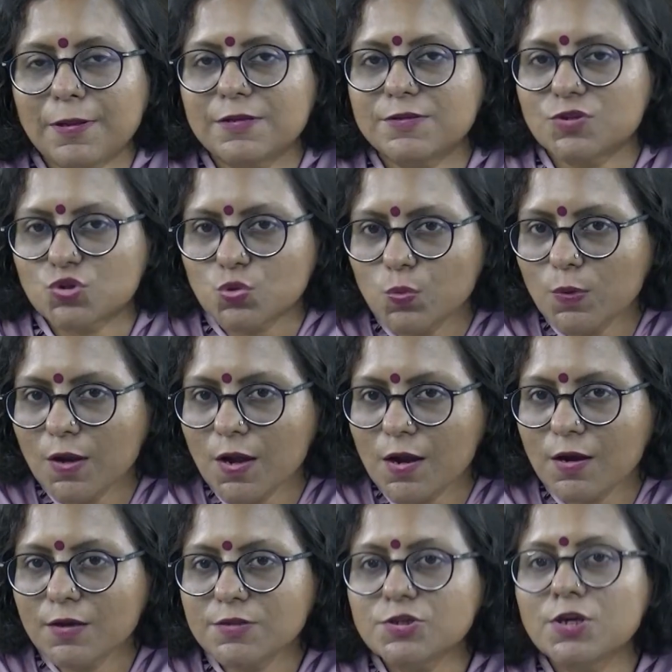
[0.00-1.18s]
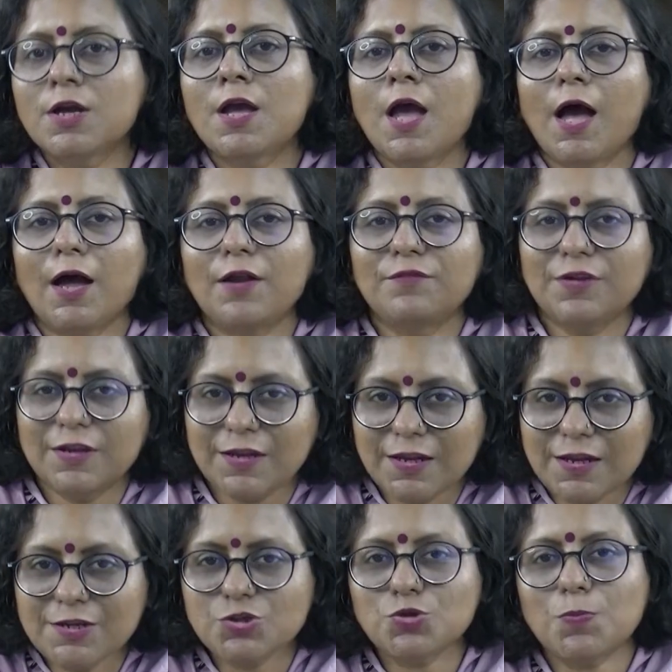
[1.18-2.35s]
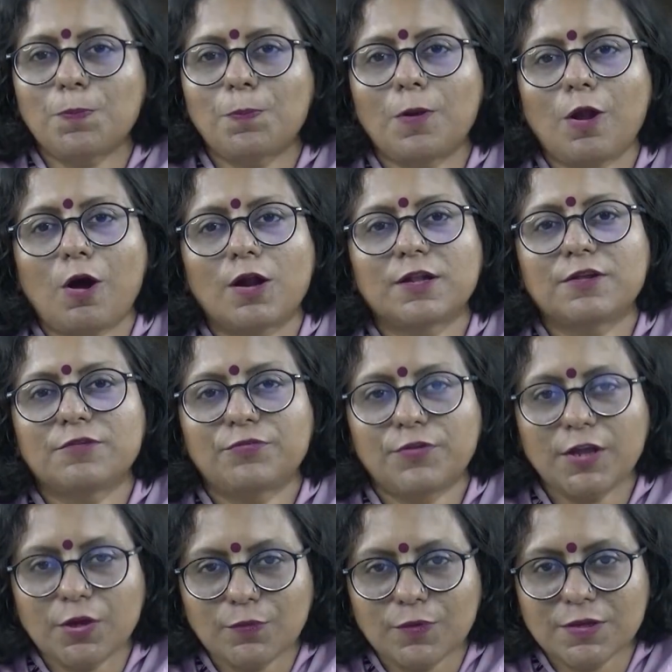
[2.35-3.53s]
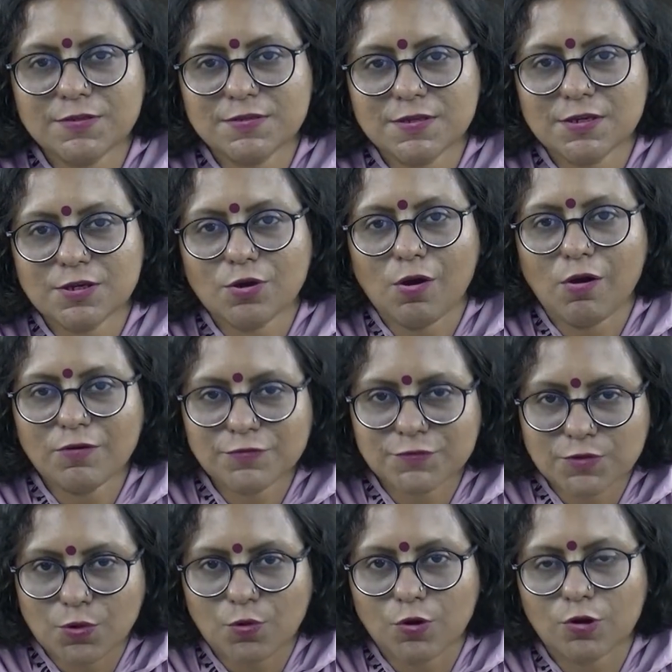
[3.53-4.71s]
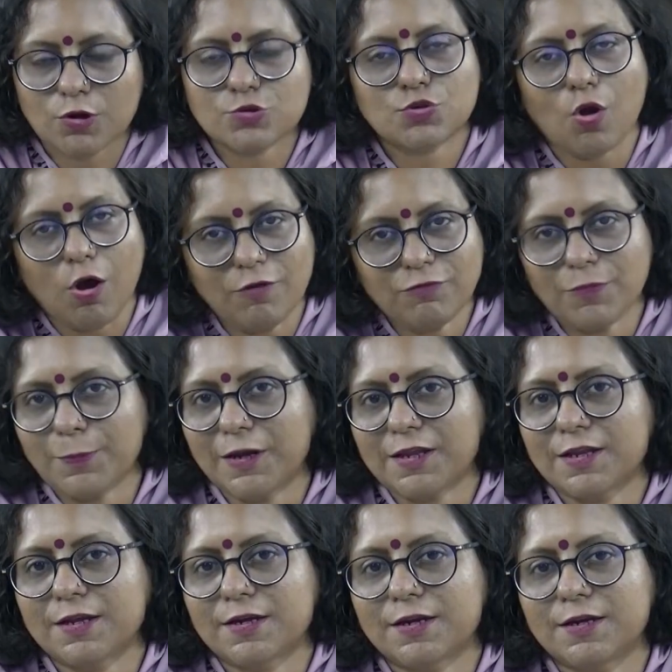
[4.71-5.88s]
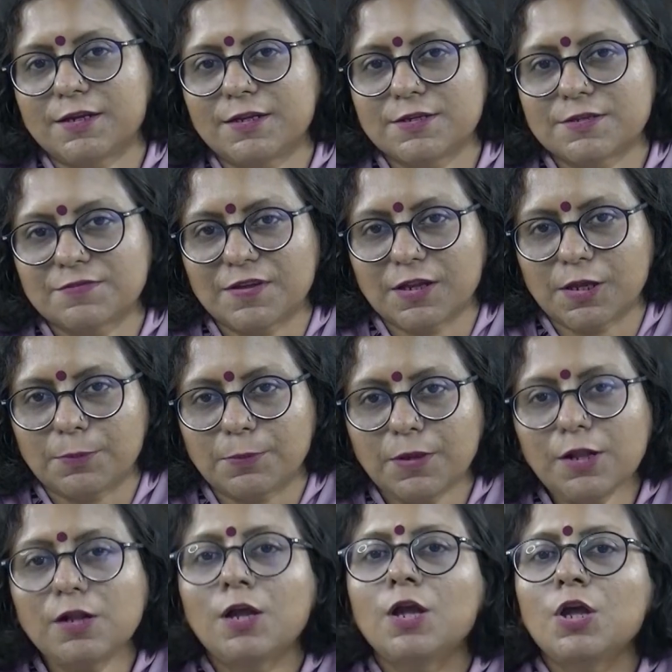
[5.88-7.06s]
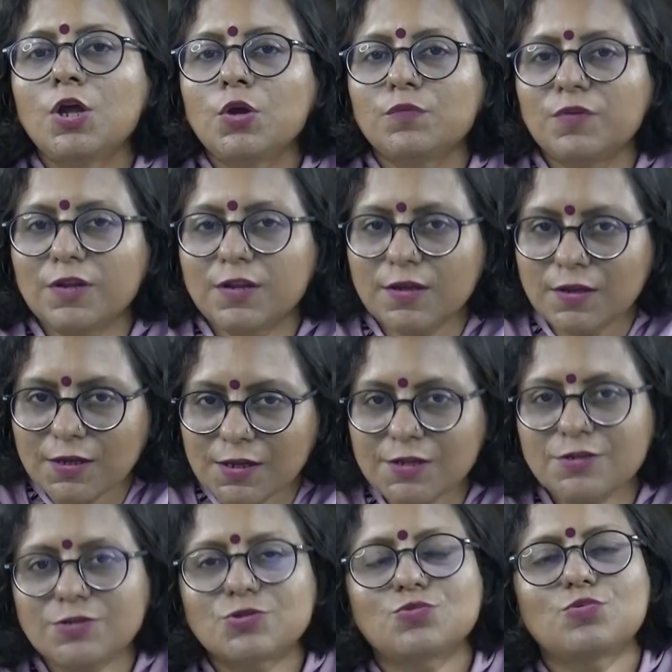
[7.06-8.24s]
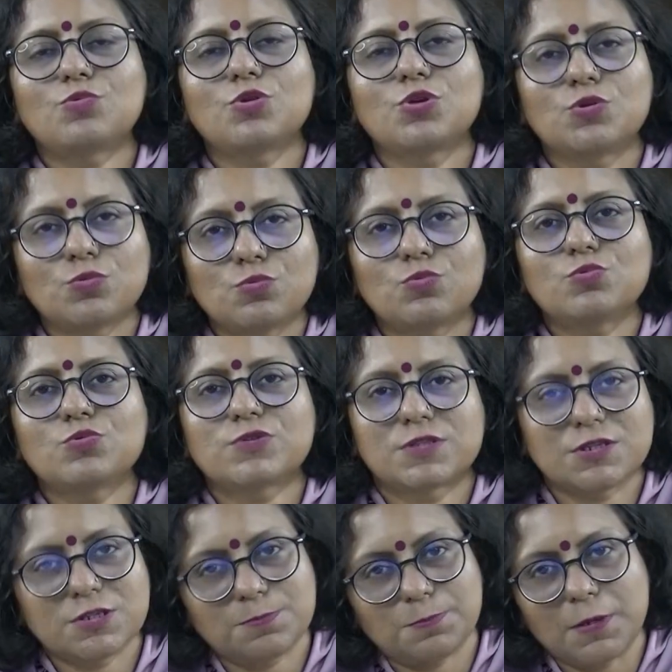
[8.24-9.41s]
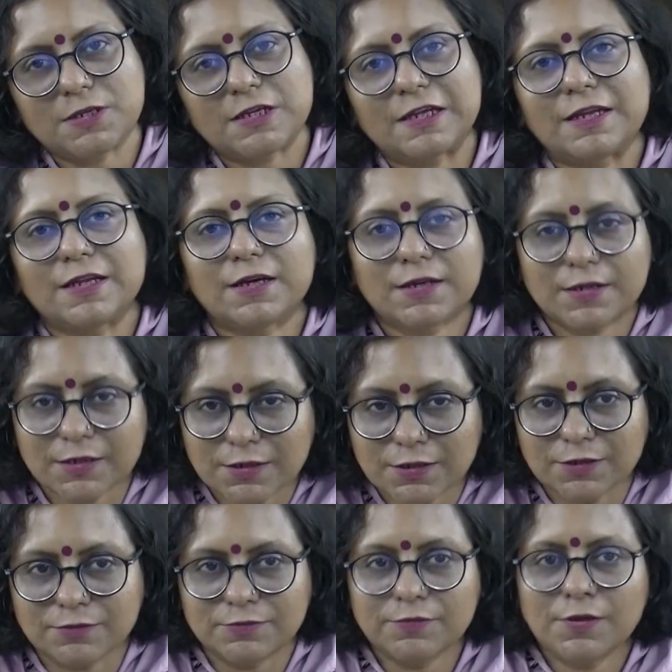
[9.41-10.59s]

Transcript: is too large and we need to plot the frequency of scores of a particular continuous variable, we need to use this particular curve.